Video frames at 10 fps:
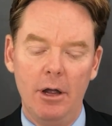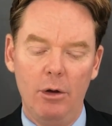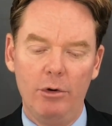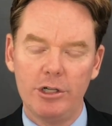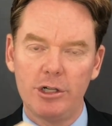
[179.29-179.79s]

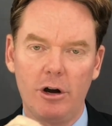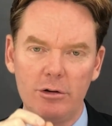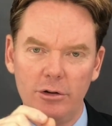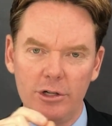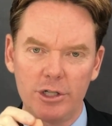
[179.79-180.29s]
which
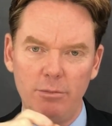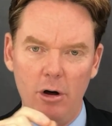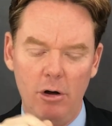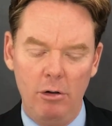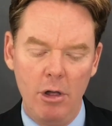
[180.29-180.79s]
starts with a
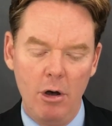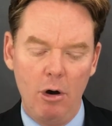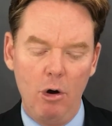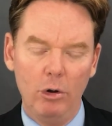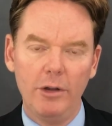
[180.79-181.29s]
small
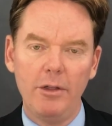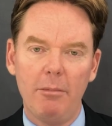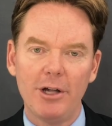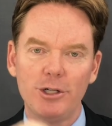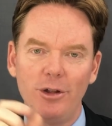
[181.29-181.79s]
hole
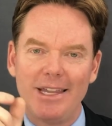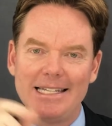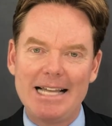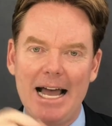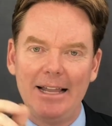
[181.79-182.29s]
muscle, then
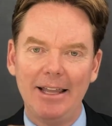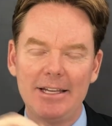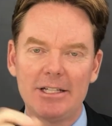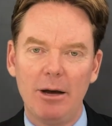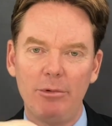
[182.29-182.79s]

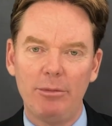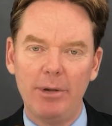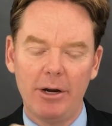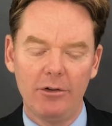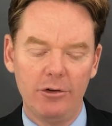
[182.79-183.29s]
dilates up with
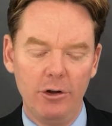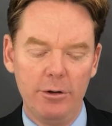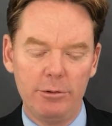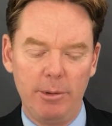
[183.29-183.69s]
bigger tubes.